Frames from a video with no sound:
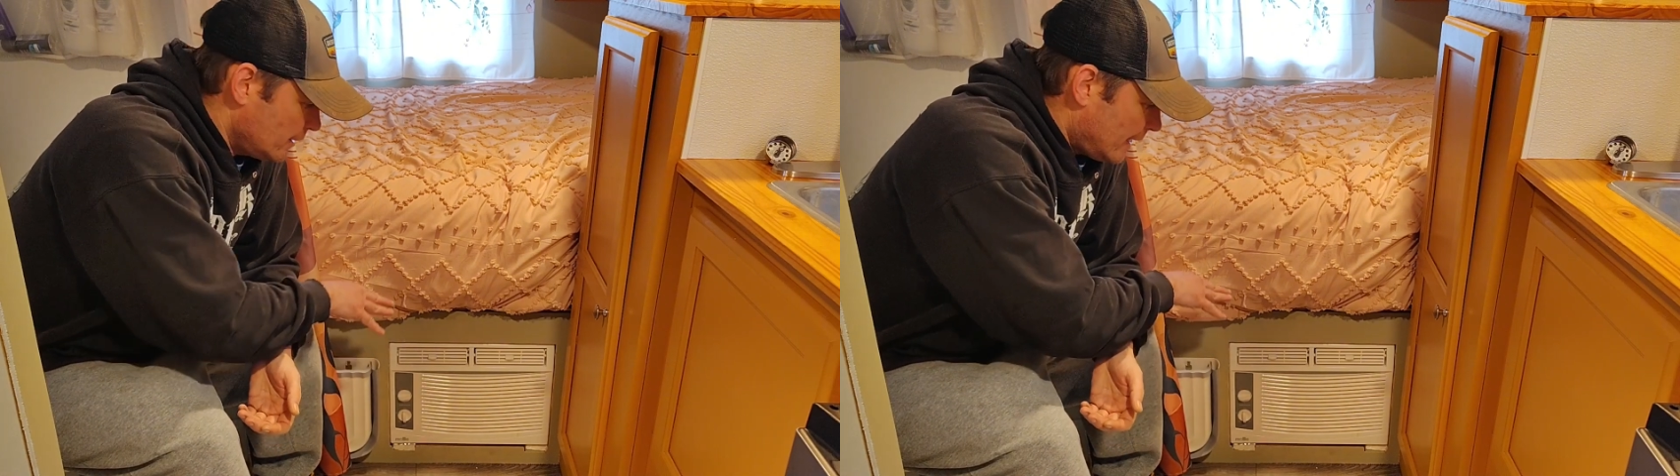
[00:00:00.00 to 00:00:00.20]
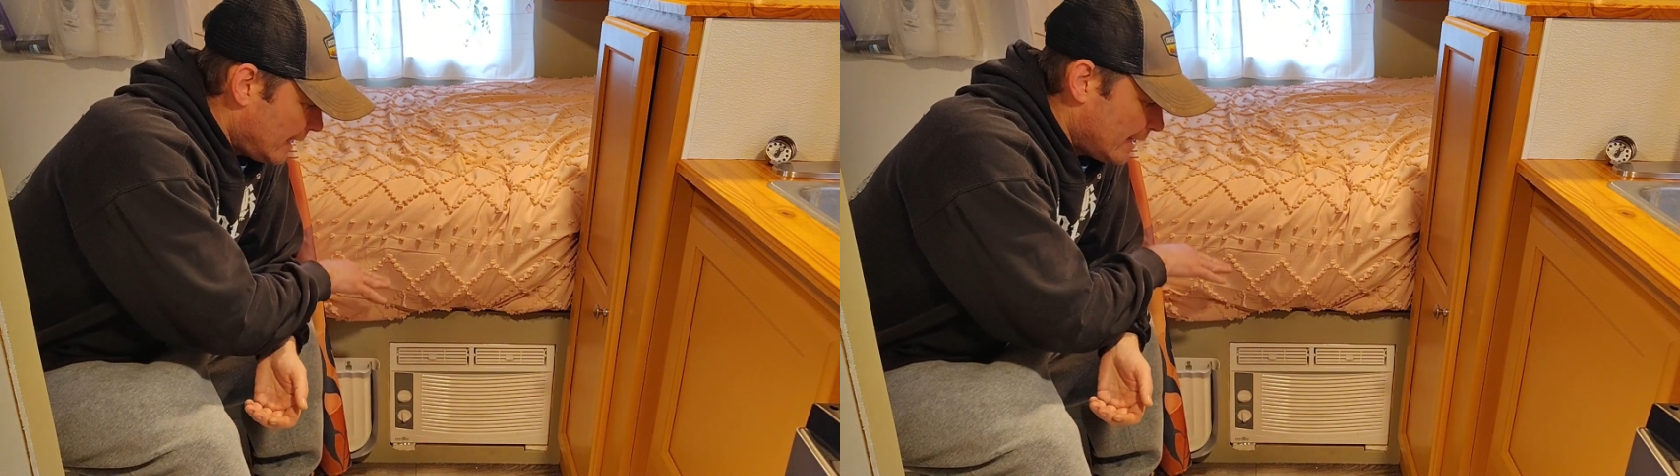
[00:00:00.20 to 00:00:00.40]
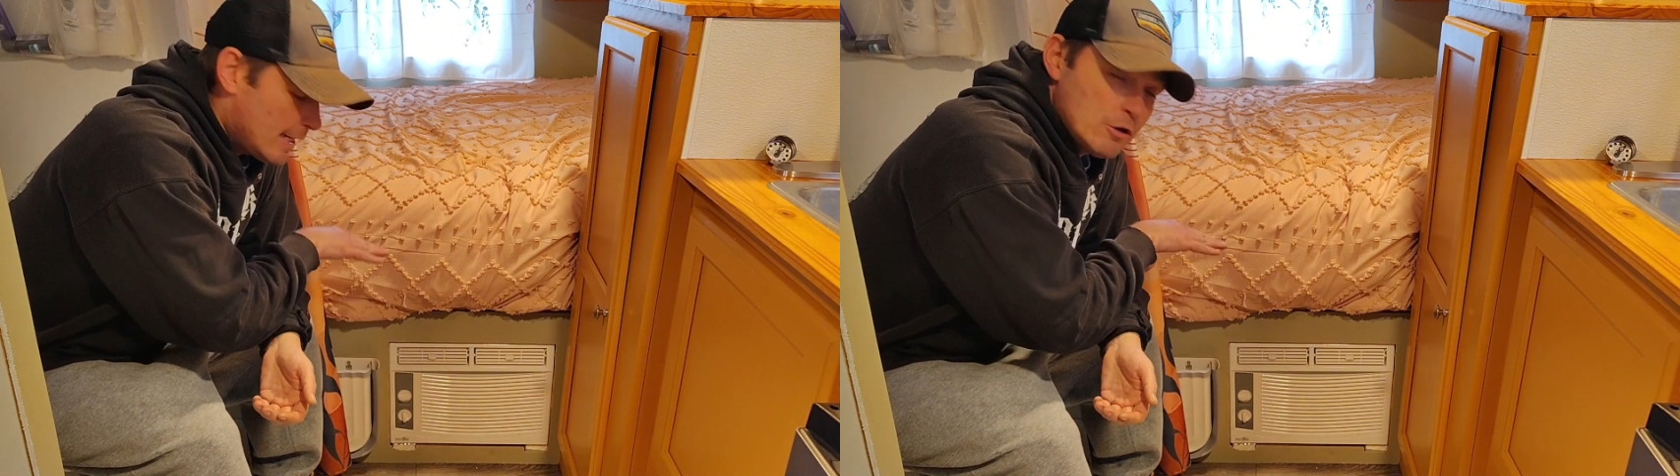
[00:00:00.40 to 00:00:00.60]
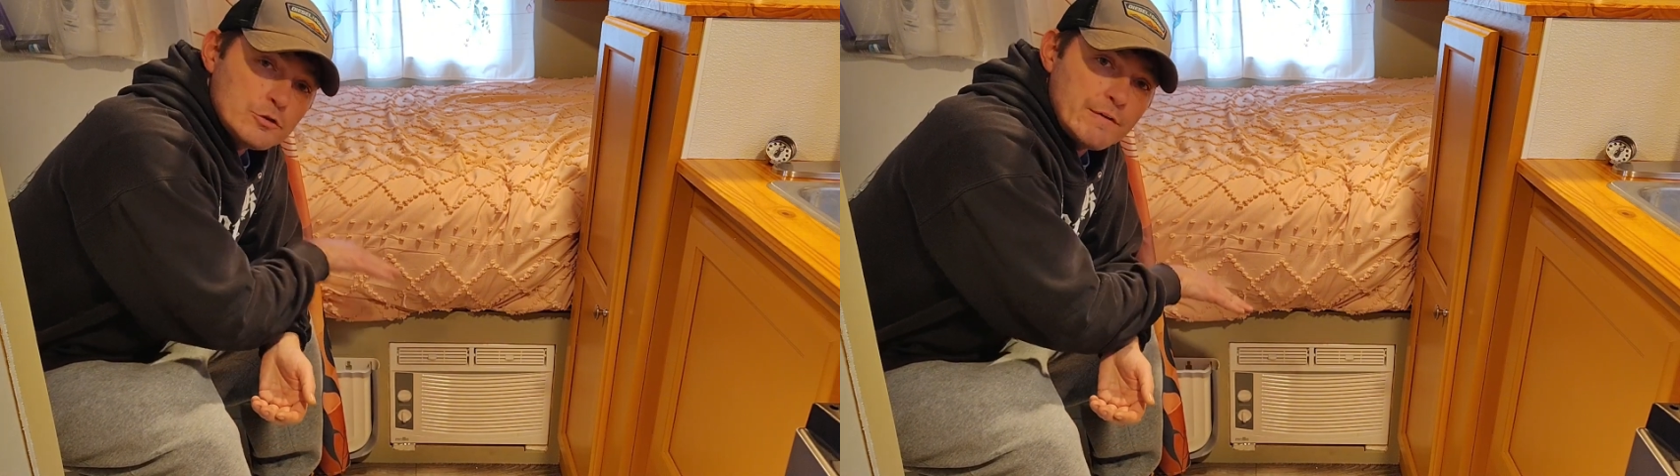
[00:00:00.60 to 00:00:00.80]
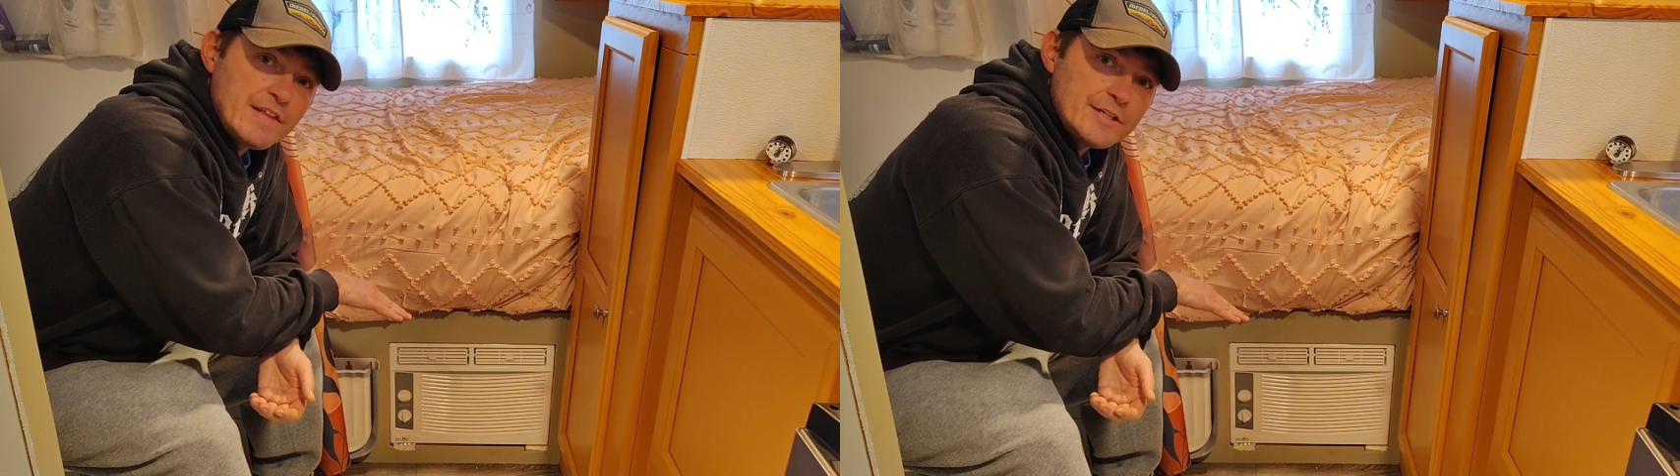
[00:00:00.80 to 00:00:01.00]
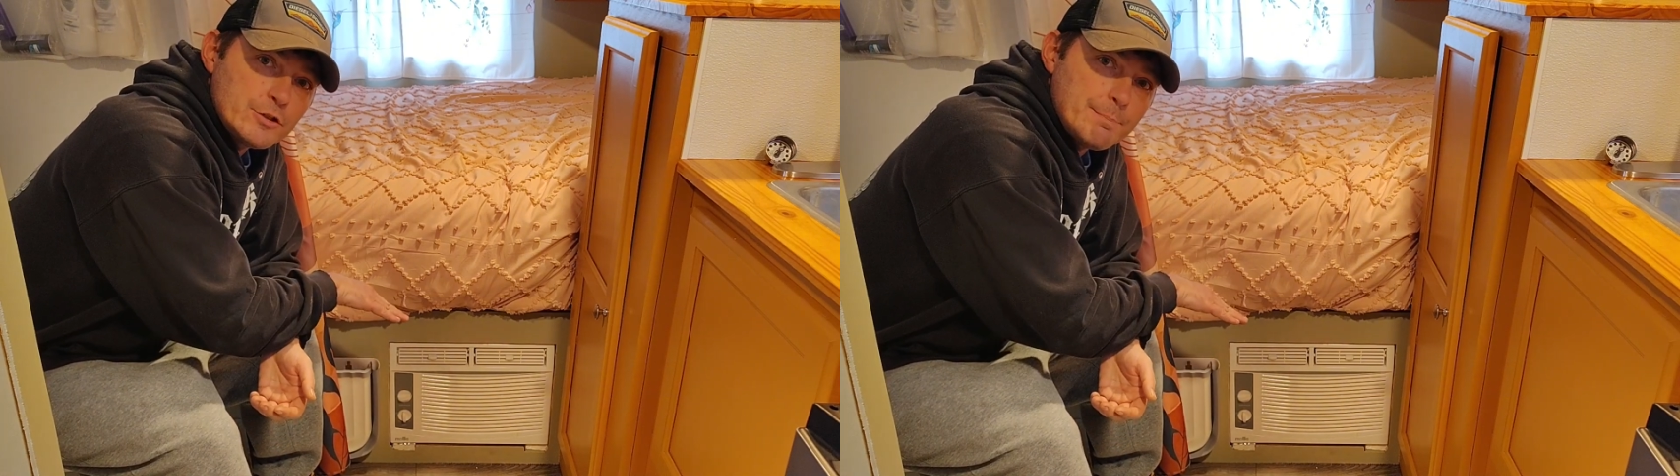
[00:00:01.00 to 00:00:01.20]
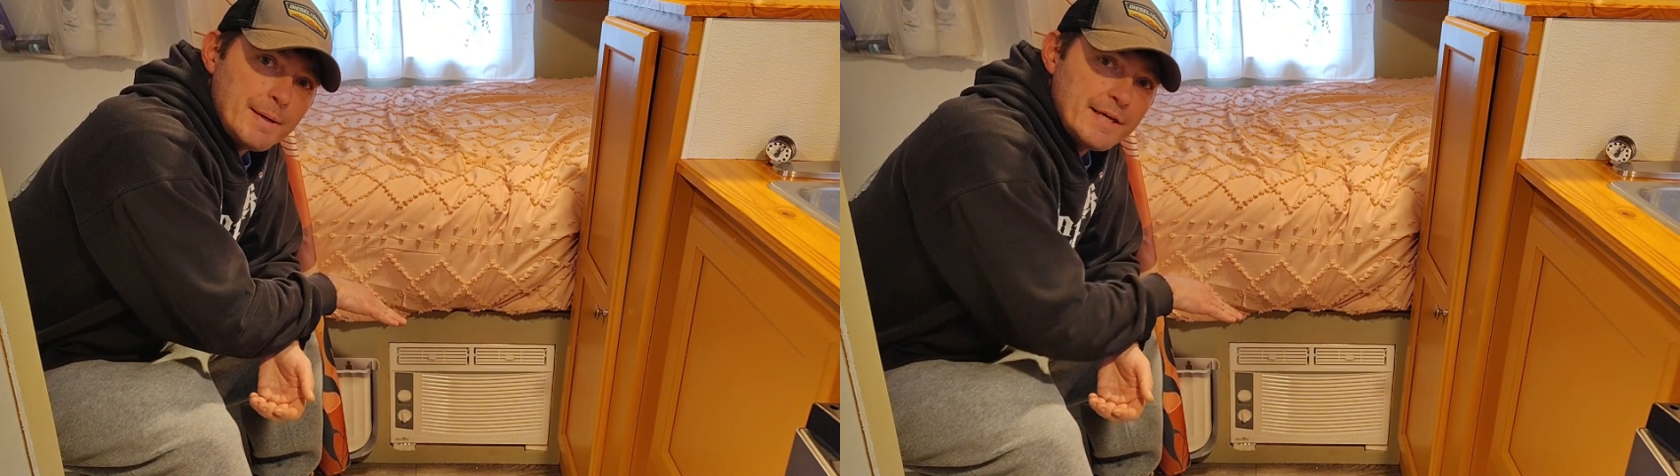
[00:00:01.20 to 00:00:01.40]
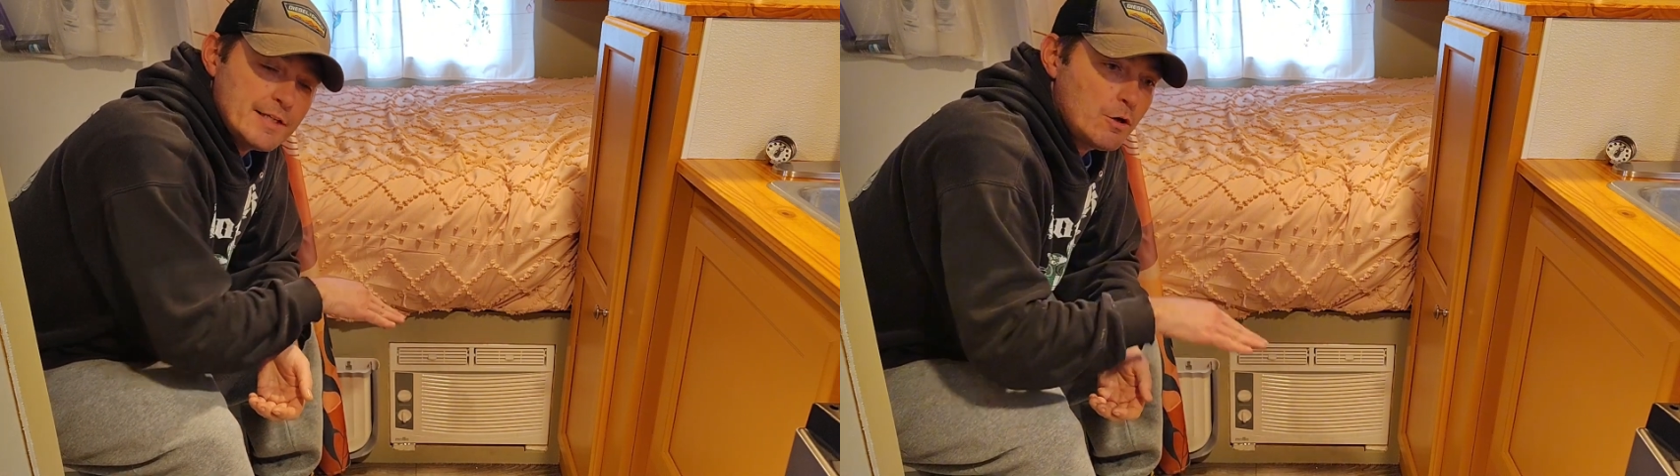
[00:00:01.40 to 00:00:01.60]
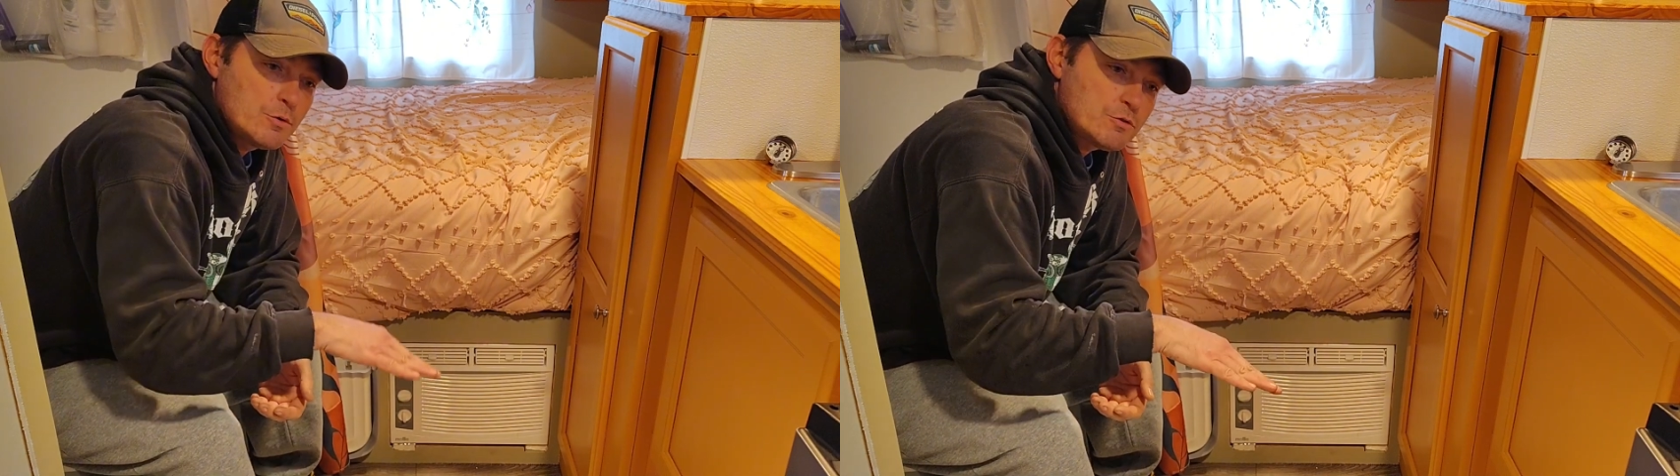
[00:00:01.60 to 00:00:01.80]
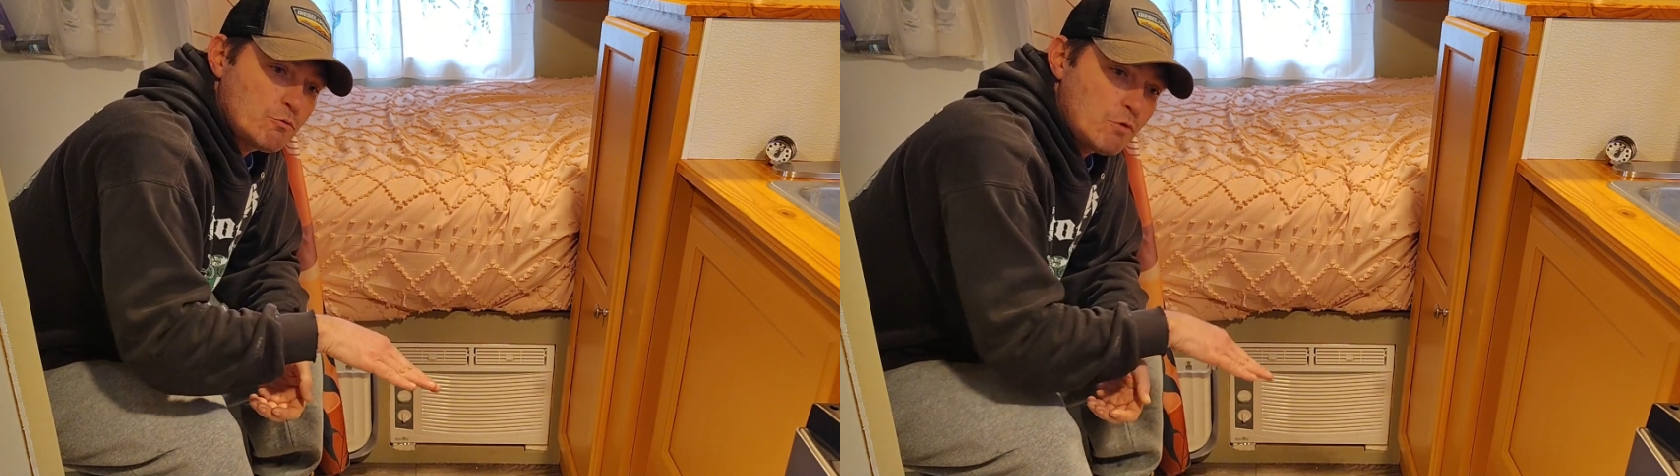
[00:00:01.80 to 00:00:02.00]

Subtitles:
and I also have that drip pan that goes